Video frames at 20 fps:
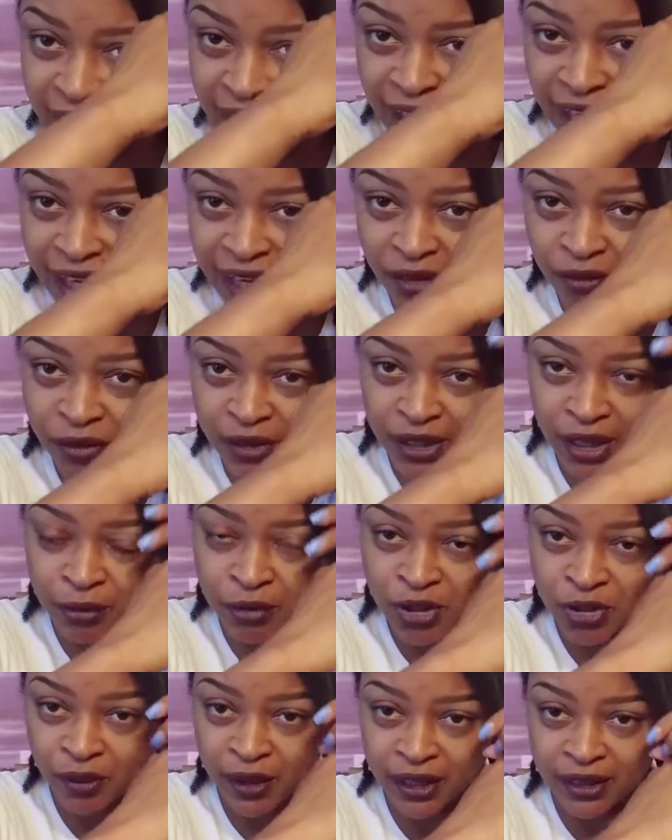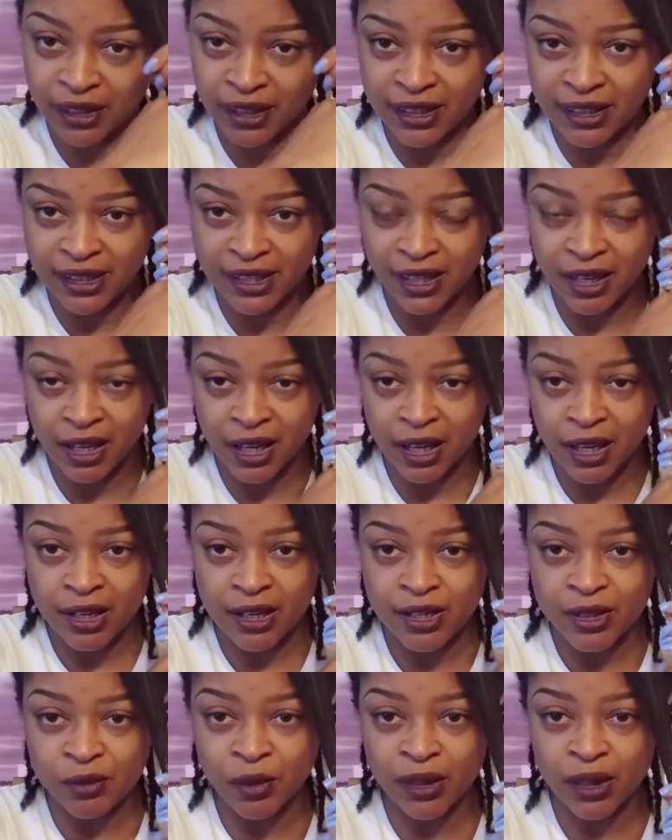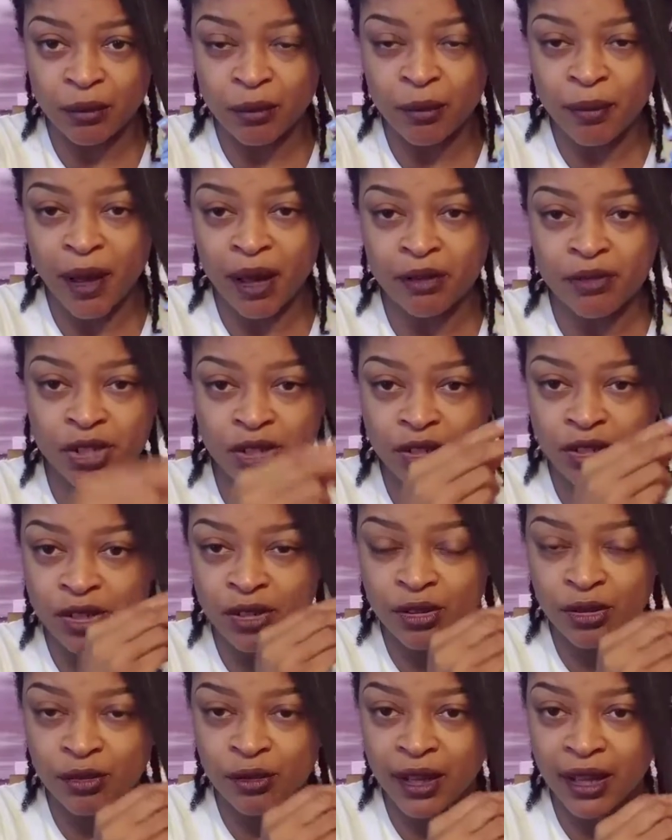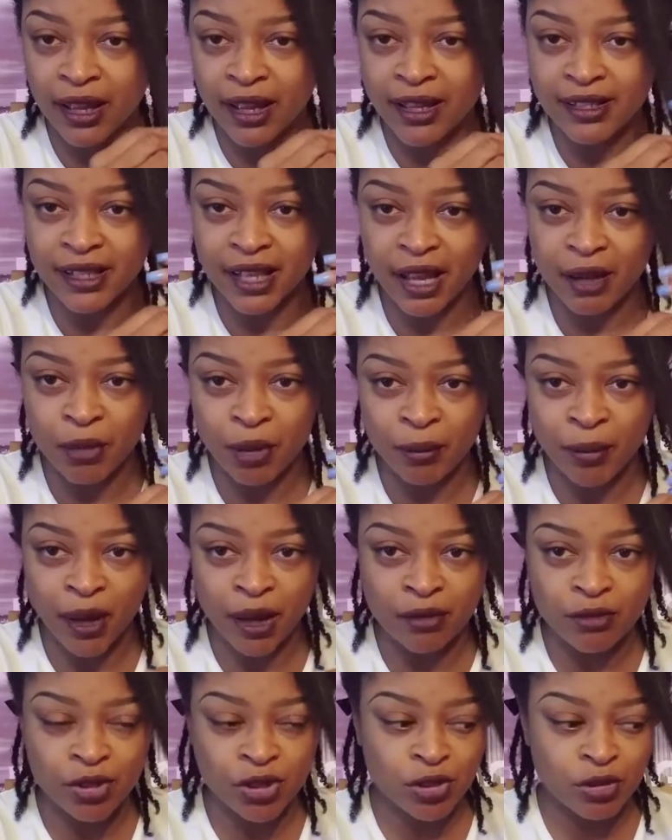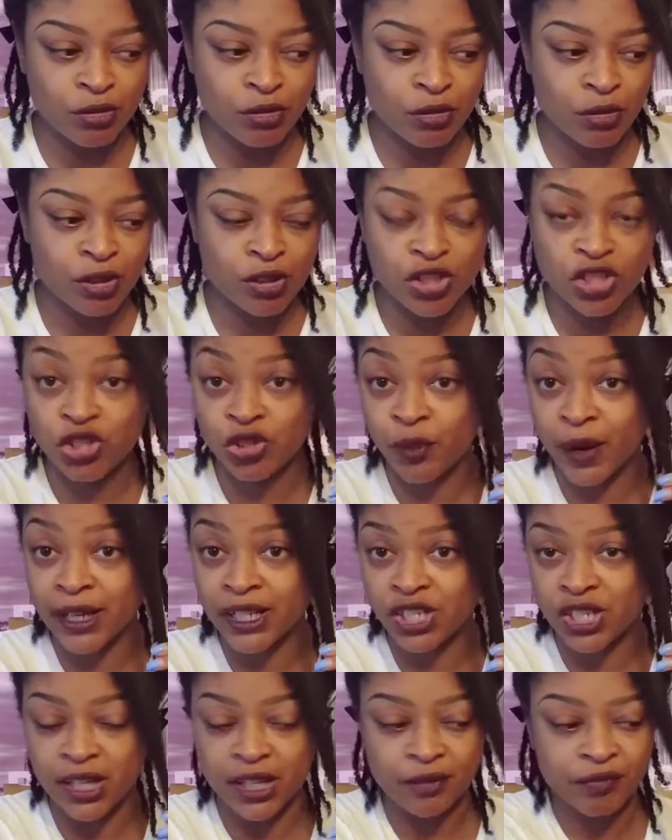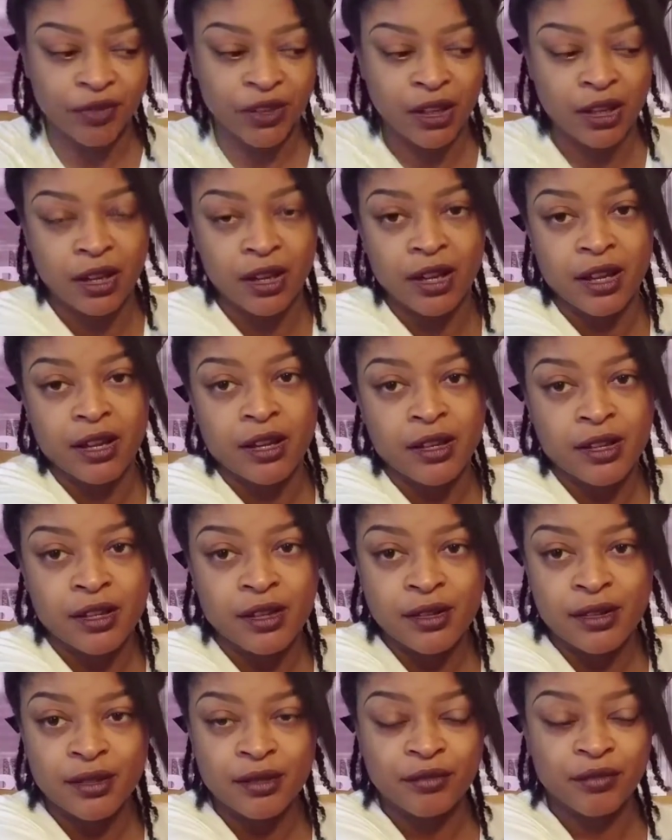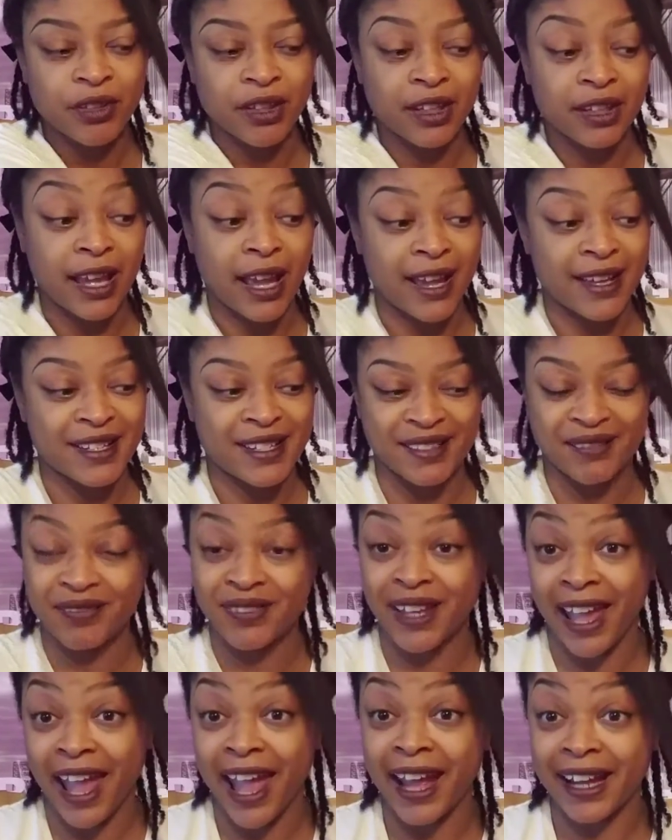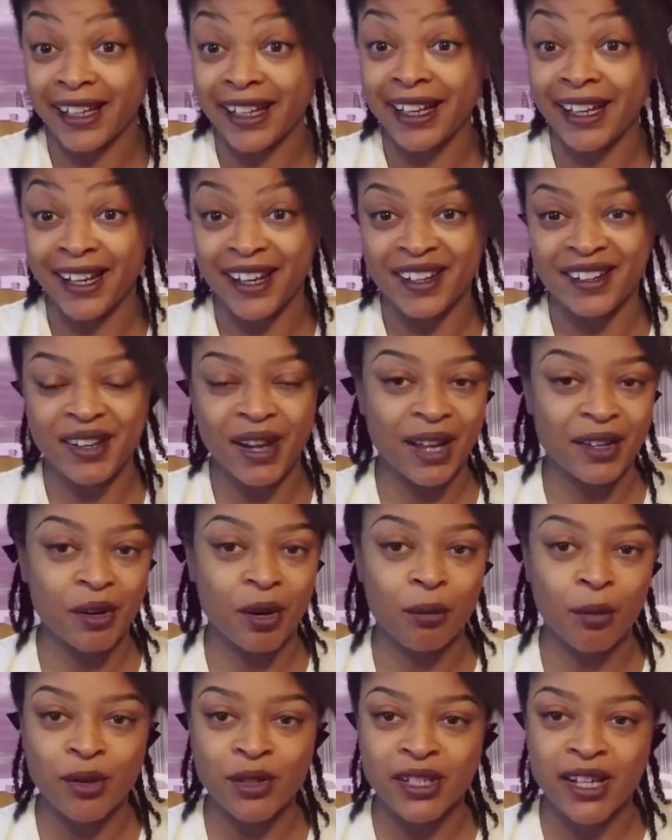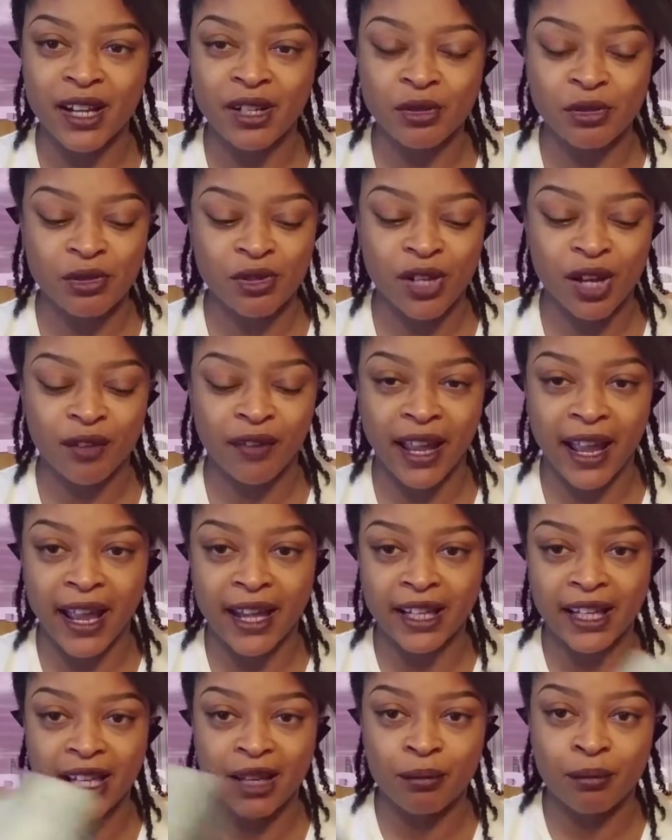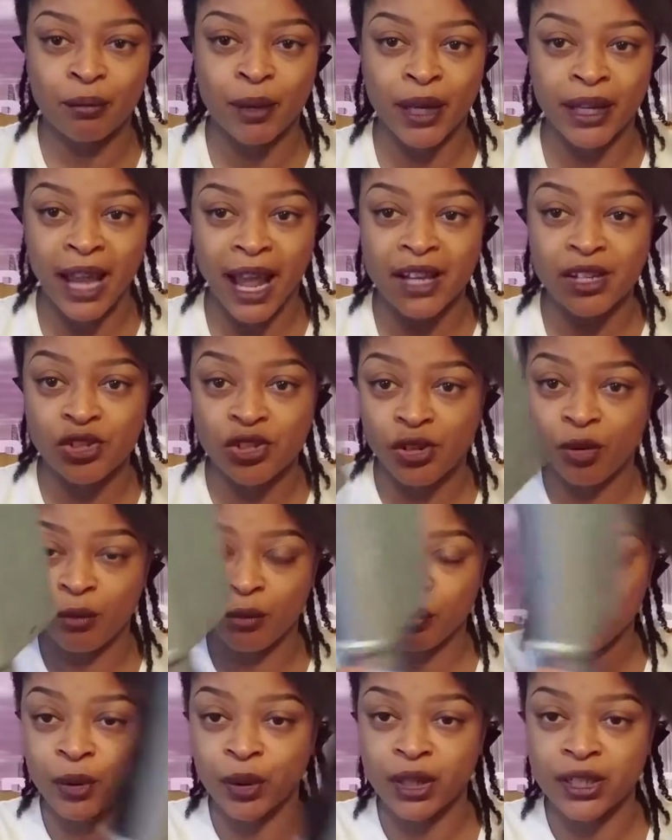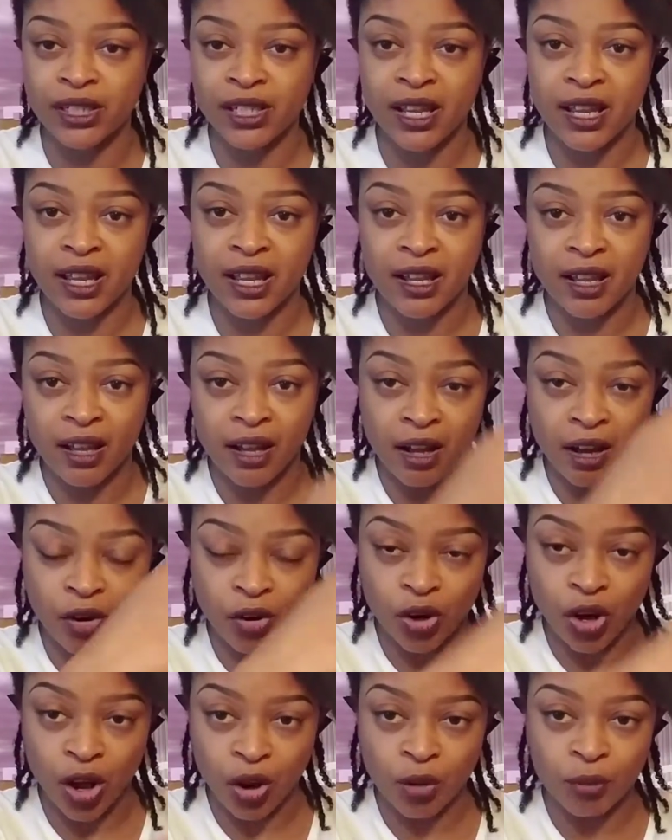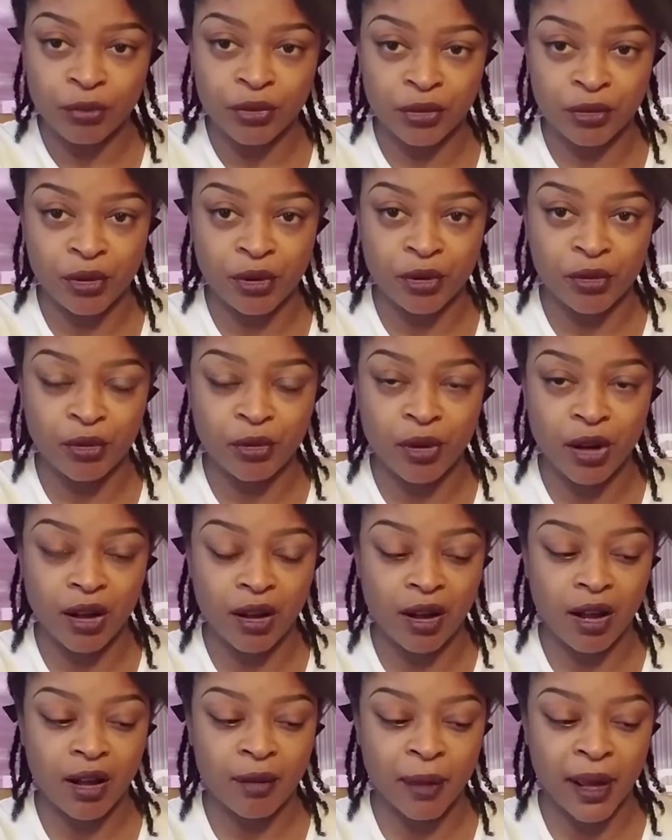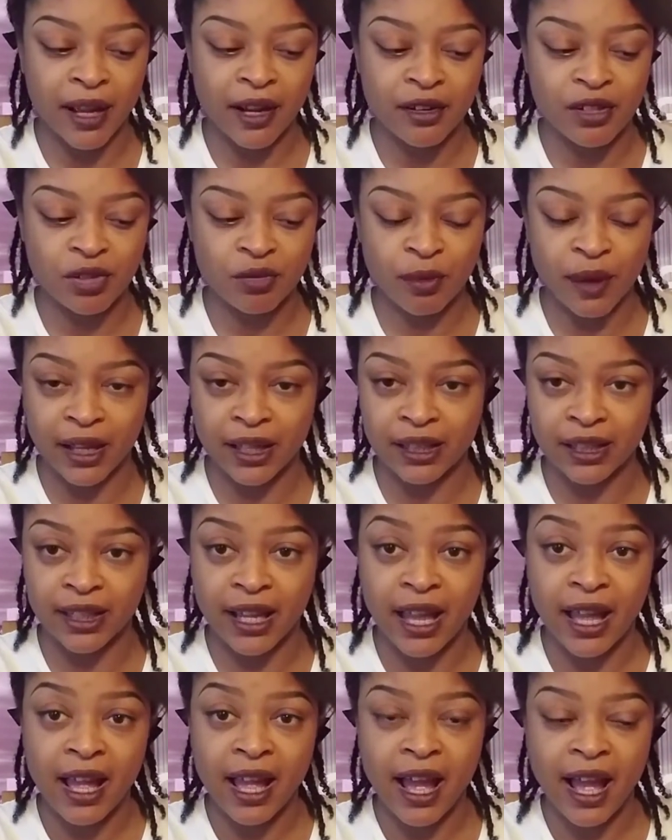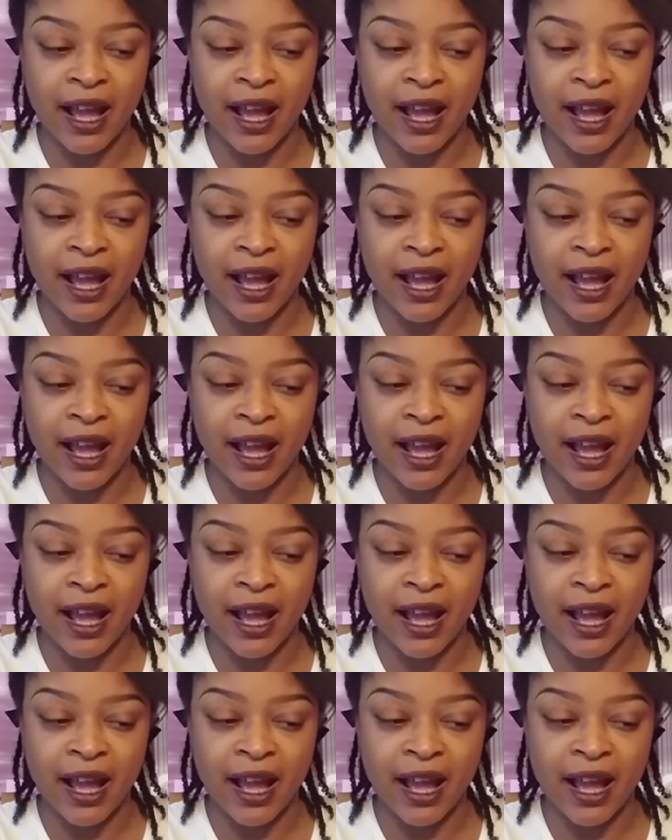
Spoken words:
I can when I'm doing this. Because what I'm about to do is I'm about to stretch it. Yes, adding heat. I know most naturals don't add heat, but I don't put a comb through my hair directly.